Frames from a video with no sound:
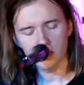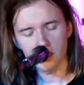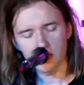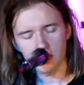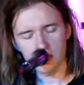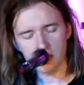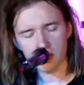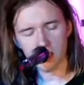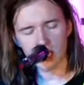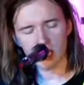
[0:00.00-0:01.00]
here
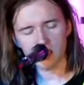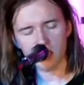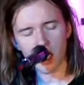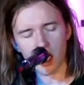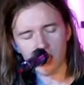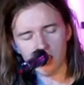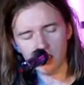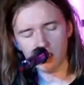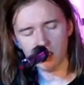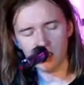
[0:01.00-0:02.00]
then gone
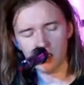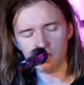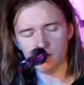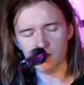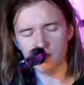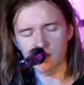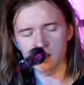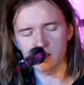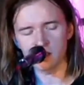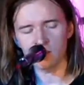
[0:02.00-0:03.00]
and everything
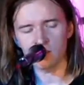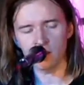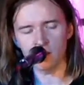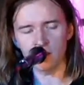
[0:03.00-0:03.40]
I want.